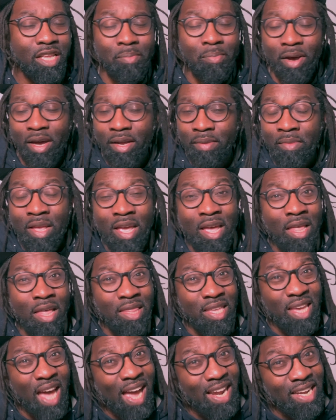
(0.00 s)
But
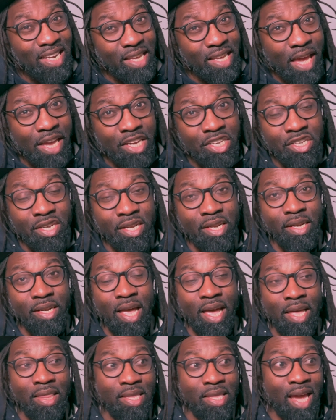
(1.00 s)
the ideation
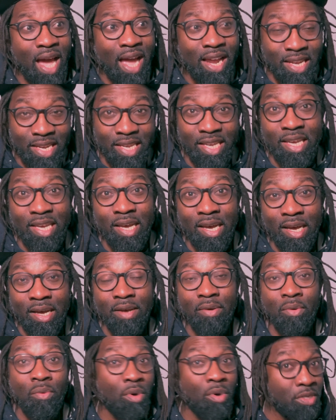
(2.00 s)
and the idea
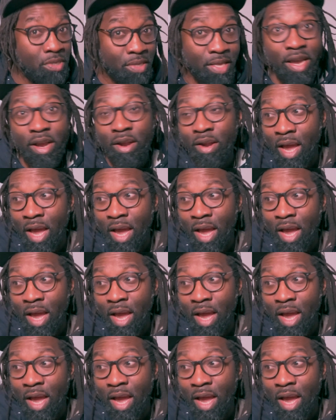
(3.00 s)
was there.